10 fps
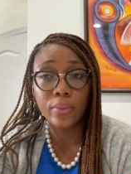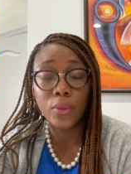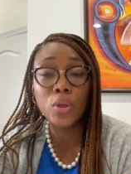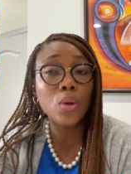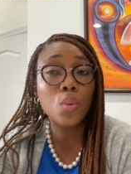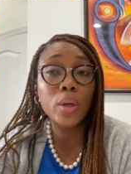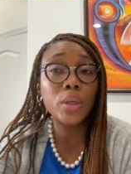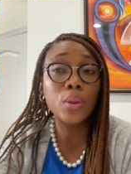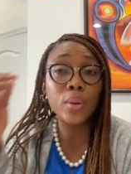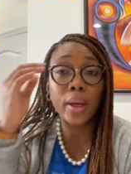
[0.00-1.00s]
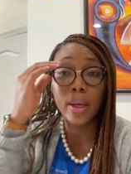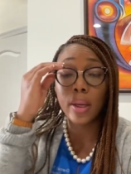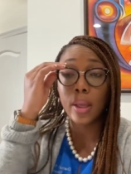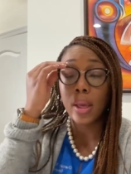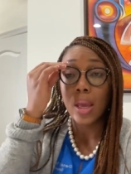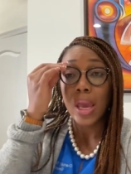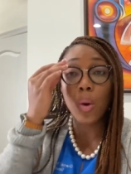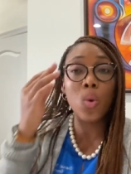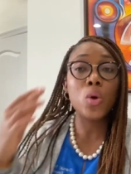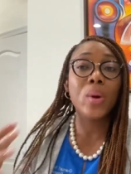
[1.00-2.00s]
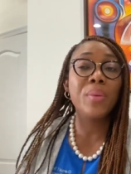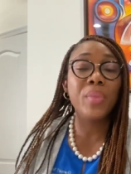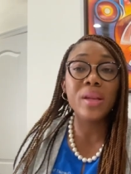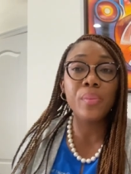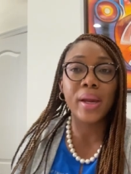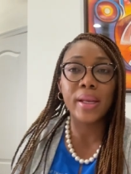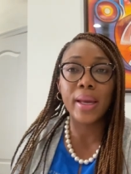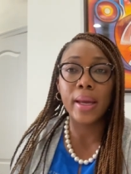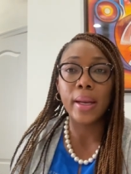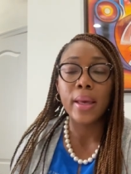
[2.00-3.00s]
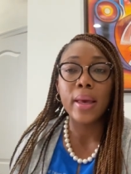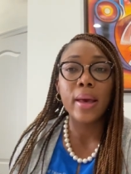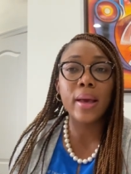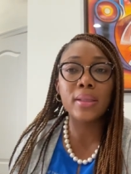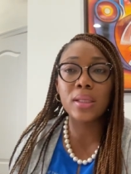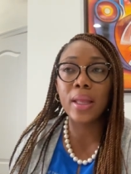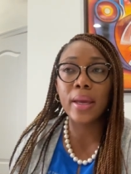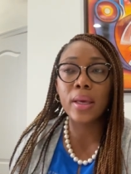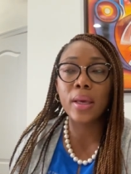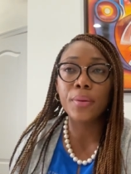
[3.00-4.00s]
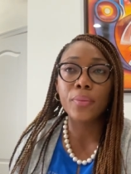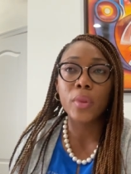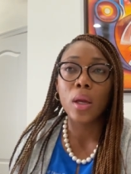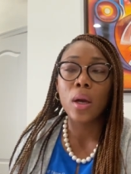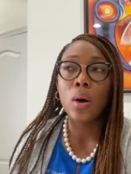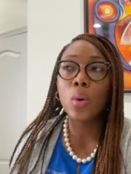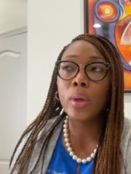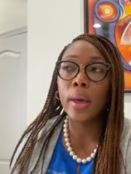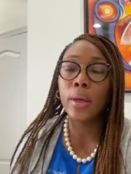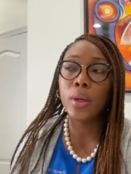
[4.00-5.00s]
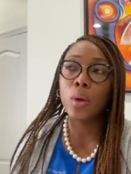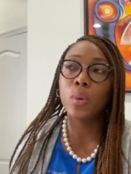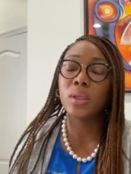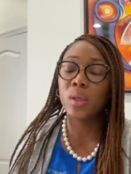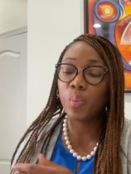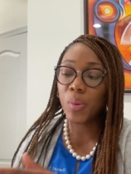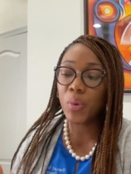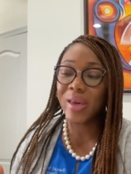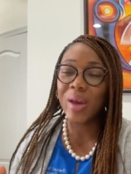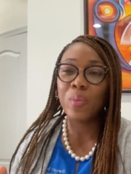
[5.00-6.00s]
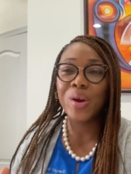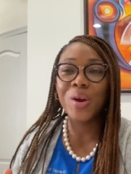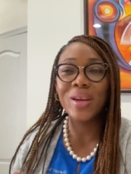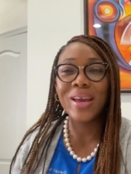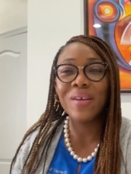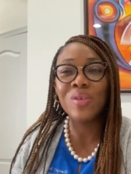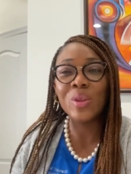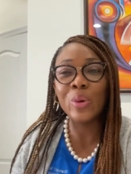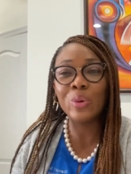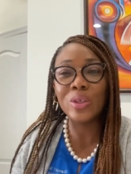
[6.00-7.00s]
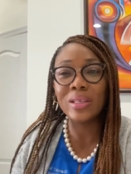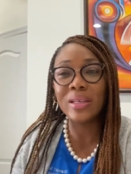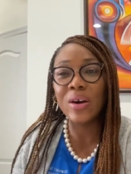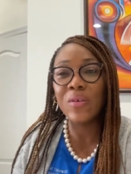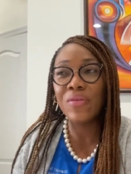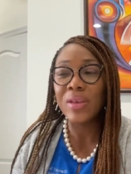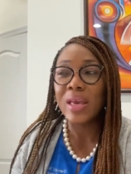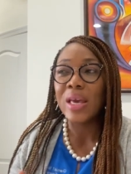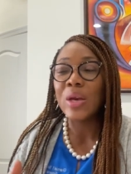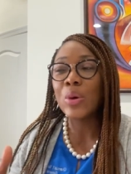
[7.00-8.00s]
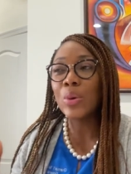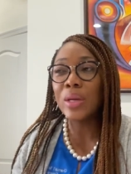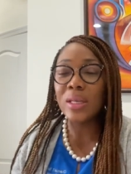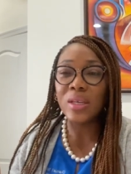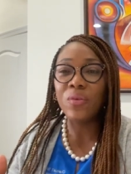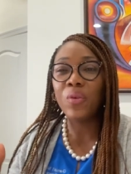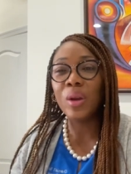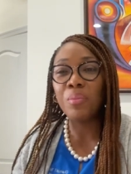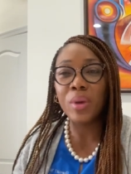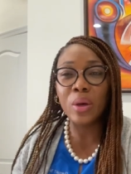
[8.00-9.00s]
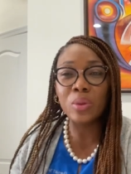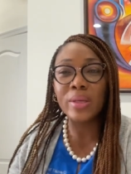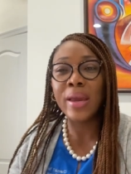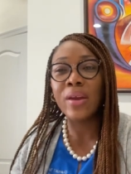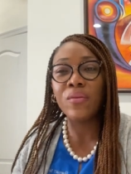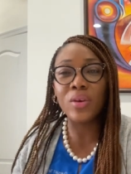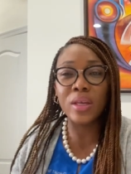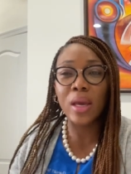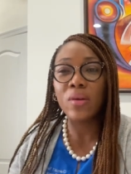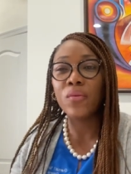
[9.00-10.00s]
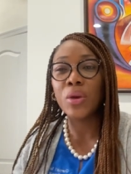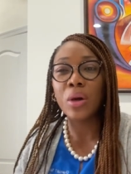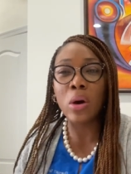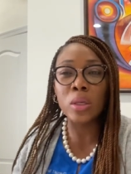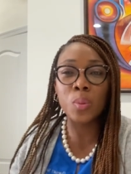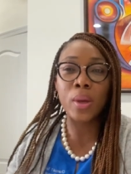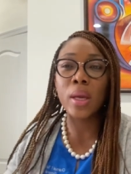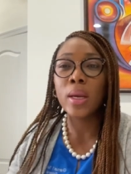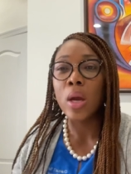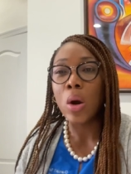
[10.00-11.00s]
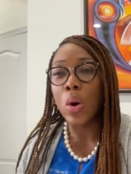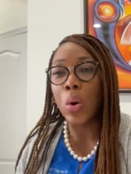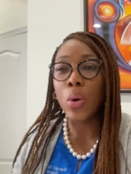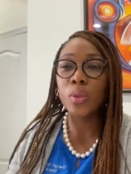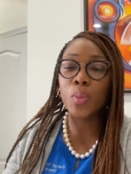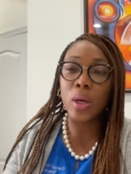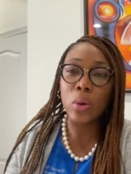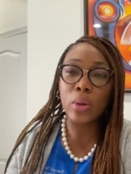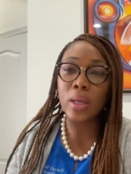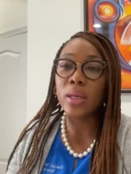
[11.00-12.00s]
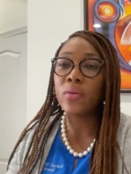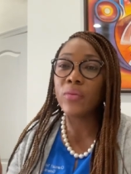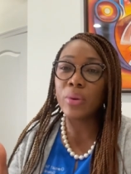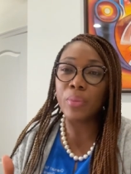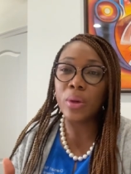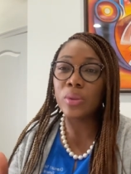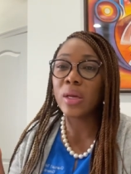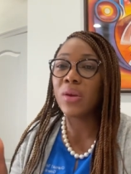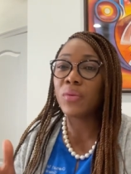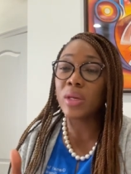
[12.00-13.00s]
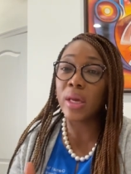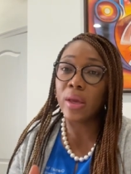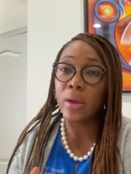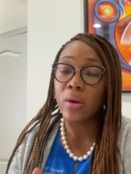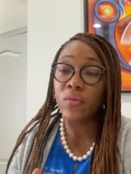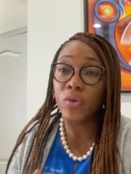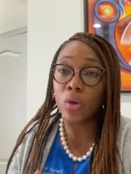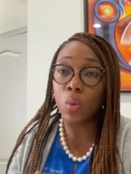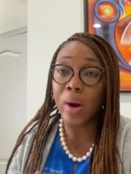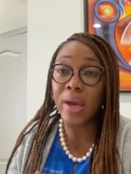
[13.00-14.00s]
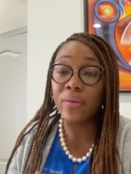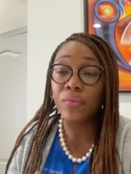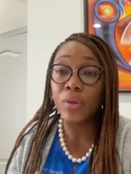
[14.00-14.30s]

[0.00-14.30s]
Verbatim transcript: You don't want to do that. And what do I mean by that? it's like, okay, you know, when some people get married, they have the notion of cooking different meals every day for your husband or husband cooking different meals every day for your wife.